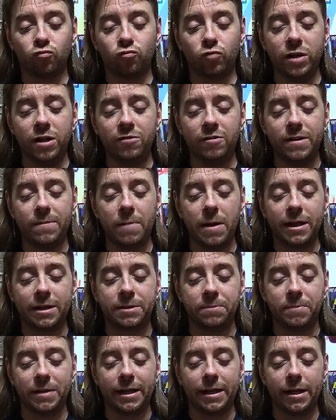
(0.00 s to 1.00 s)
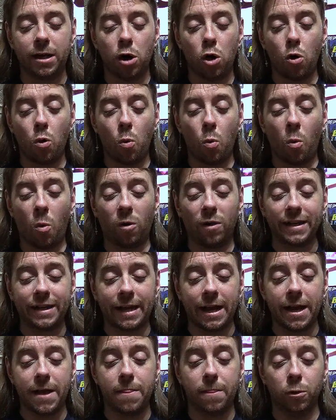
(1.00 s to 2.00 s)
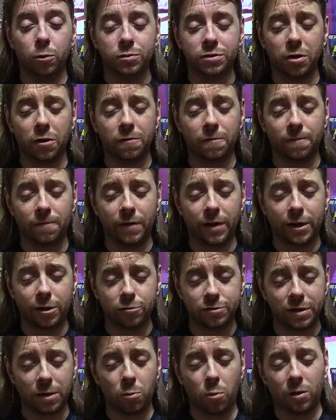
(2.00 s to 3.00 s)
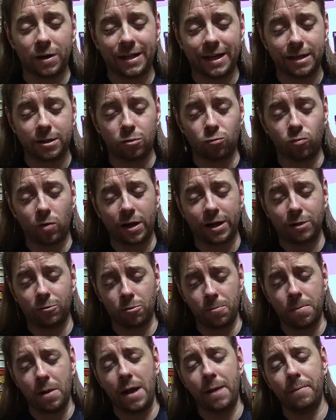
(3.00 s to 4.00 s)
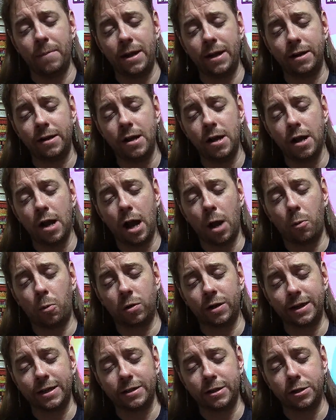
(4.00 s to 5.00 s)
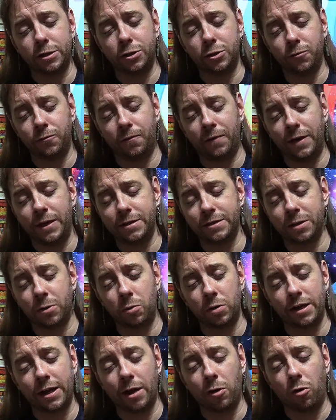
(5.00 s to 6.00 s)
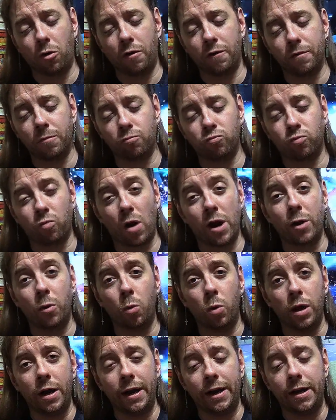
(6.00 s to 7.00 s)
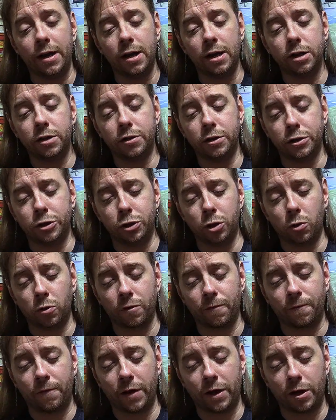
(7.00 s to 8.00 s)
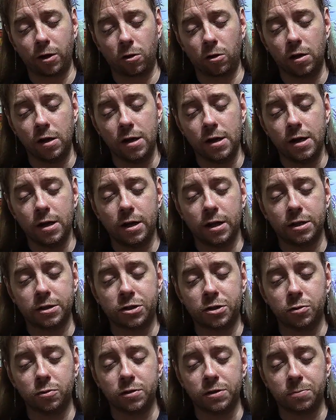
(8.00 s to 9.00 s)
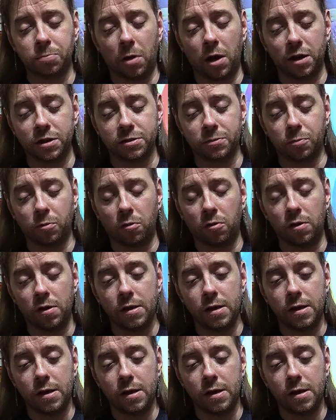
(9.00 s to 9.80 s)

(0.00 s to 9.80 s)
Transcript: really makes me want to get those other figures. I want to get the regular Batman. I want to get the Two-Face. I want to get all of them right away. The Joker figure as soon as possible,